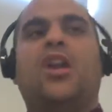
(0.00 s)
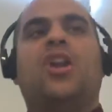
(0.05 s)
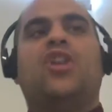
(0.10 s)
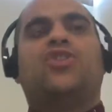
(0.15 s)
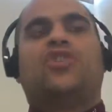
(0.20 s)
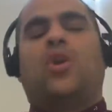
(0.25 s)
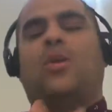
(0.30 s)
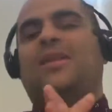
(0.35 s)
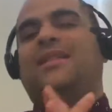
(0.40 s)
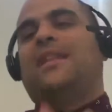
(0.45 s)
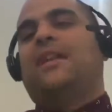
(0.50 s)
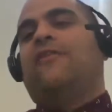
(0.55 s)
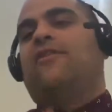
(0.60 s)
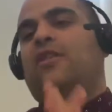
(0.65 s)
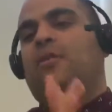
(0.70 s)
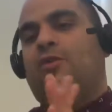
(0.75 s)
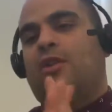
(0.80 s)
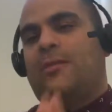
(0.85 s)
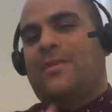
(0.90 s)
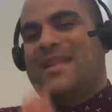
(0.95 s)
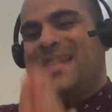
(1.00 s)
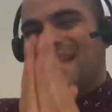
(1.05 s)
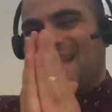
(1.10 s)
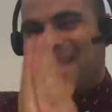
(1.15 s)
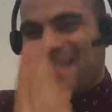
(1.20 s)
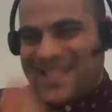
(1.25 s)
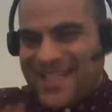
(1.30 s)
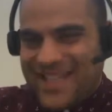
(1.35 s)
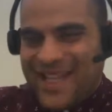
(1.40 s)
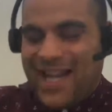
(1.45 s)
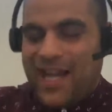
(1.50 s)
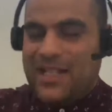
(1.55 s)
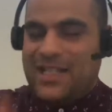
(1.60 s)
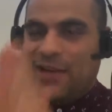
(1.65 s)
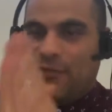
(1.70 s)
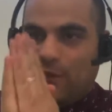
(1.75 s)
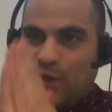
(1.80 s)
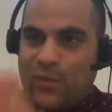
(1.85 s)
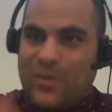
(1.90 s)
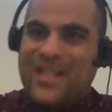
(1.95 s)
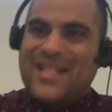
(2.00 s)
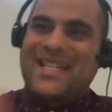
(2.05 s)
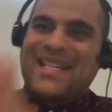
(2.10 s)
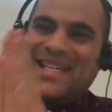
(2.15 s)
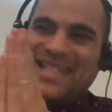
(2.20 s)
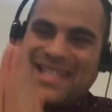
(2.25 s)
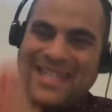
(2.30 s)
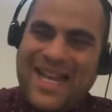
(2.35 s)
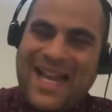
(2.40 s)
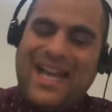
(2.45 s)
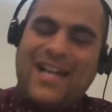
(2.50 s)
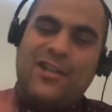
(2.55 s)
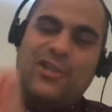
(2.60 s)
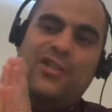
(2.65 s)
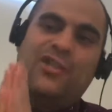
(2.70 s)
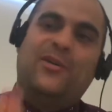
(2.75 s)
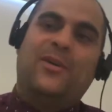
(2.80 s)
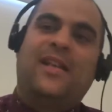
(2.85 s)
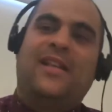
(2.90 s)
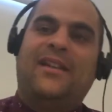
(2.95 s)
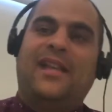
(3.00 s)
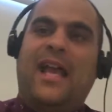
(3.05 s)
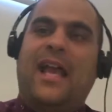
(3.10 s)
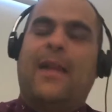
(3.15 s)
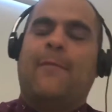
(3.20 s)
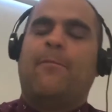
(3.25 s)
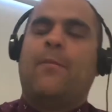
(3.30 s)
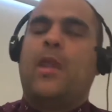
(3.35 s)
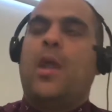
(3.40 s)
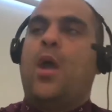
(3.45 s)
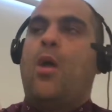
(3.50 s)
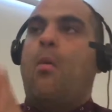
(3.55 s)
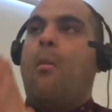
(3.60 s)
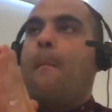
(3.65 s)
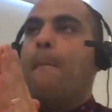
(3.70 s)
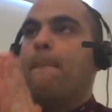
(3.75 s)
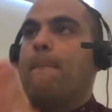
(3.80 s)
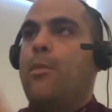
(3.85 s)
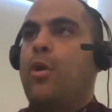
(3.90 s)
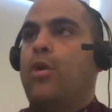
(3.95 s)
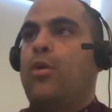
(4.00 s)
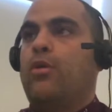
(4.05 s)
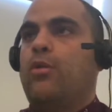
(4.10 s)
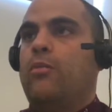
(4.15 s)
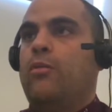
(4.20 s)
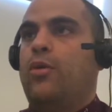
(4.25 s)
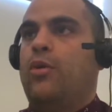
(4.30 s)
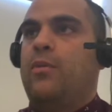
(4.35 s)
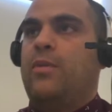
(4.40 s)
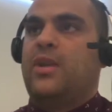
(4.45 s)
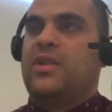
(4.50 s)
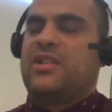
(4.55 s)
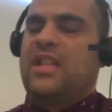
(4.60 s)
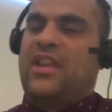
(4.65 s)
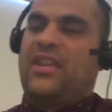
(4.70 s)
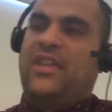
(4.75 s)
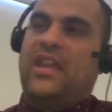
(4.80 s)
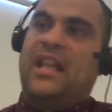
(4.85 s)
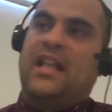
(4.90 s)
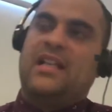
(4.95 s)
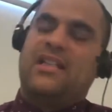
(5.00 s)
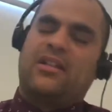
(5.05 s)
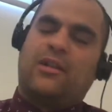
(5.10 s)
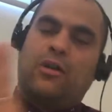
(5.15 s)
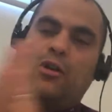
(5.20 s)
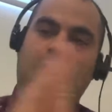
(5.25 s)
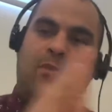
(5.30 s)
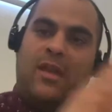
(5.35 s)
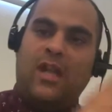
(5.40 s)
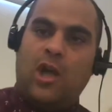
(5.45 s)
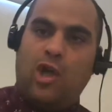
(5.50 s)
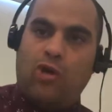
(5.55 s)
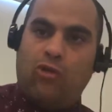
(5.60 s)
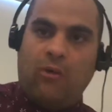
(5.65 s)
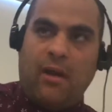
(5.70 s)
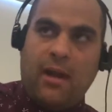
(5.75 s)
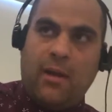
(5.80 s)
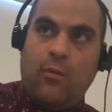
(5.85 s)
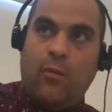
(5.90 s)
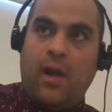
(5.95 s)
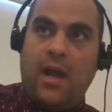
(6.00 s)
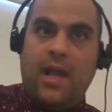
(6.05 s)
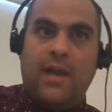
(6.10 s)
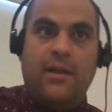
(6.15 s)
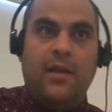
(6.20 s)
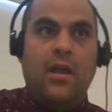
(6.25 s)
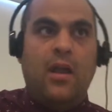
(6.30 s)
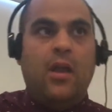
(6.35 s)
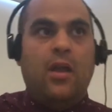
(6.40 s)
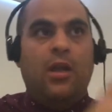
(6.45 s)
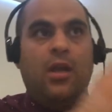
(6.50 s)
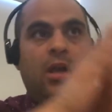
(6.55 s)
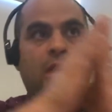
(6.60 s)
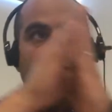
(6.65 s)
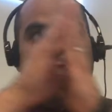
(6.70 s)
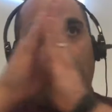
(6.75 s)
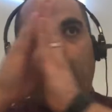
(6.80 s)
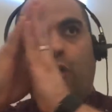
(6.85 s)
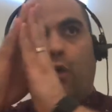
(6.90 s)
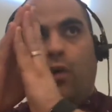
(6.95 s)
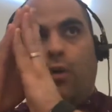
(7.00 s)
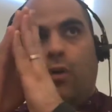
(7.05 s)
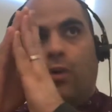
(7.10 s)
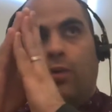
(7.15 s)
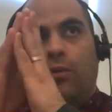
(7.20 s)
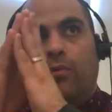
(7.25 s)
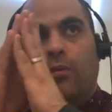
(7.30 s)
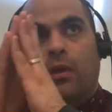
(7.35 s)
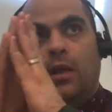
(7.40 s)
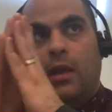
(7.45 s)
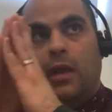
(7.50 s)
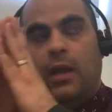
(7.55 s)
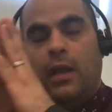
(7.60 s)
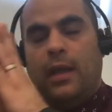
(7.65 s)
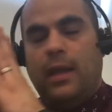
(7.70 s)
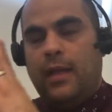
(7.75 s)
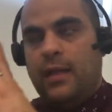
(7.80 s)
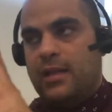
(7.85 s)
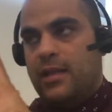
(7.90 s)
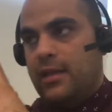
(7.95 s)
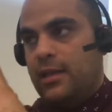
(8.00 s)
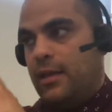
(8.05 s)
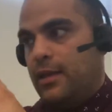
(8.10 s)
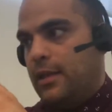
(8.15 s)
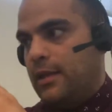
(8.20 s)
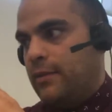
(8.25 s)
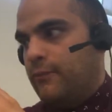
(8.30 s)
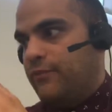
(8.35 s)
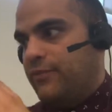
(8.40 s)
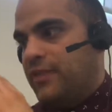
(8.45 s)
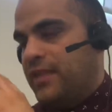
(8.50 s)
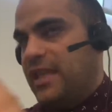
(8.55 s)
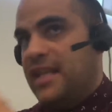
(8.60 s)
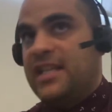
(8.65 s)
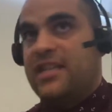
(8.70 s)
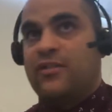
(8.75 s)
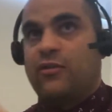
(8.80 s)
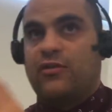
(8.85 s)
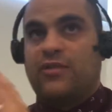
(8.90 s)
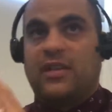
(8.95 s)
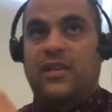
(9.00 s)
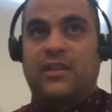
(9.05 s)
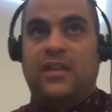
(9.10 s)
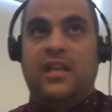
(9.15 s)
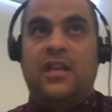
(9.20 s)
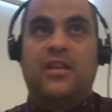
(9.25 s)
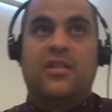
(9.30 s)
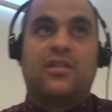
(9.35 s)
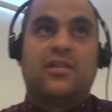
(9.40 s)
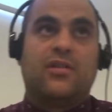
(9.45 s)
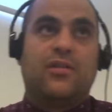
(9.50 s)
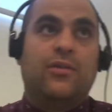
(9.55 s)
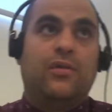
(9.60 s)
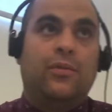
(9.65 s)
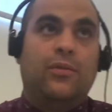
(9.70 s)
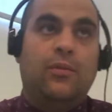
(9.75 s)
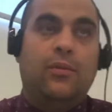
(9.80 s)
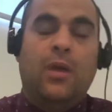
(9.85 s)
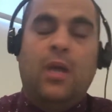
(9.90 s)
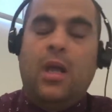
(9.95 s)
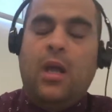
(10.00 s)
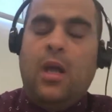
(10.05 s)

So I definitely want to start doing that more and more, because I think it's going to be a great way for these sorts of things to